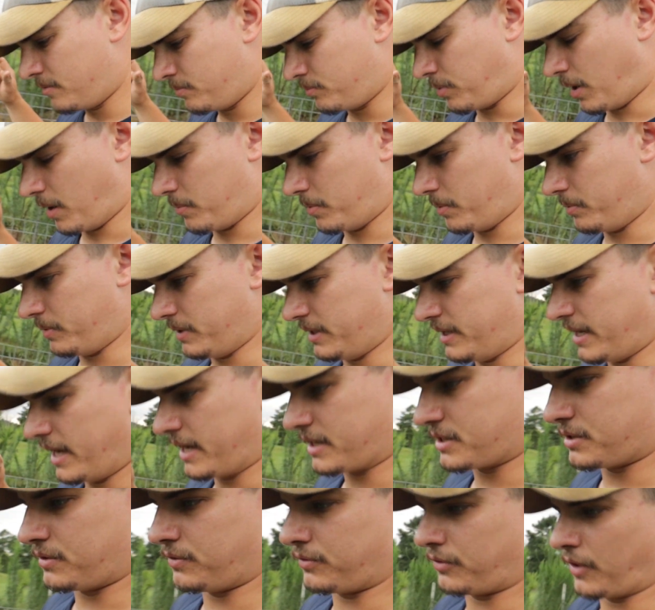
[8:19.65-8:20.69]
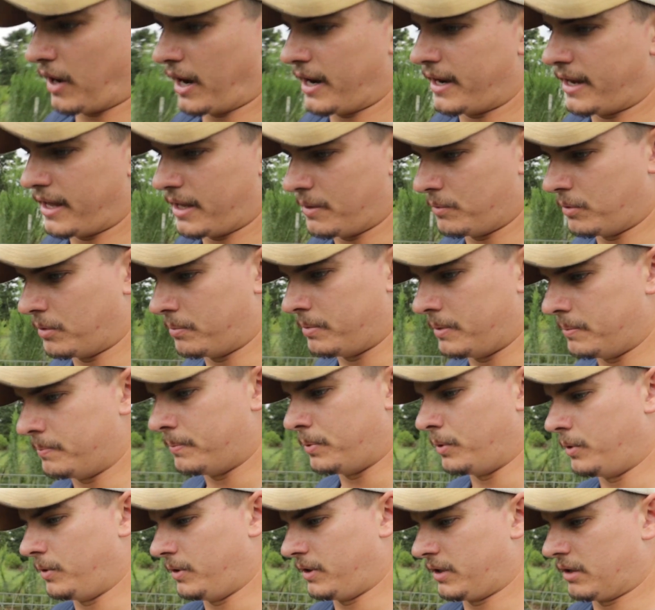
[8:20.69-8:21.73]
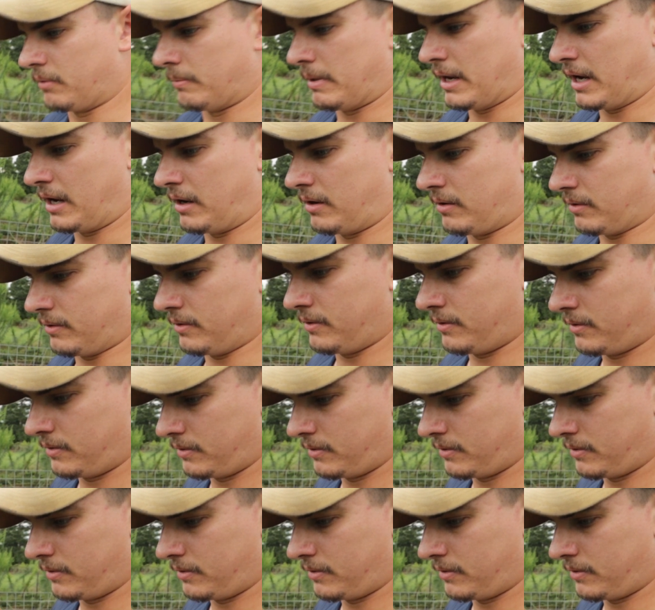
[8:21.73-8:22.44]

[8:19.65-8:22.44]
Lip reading: probably next Friday, we'll be pulling them out.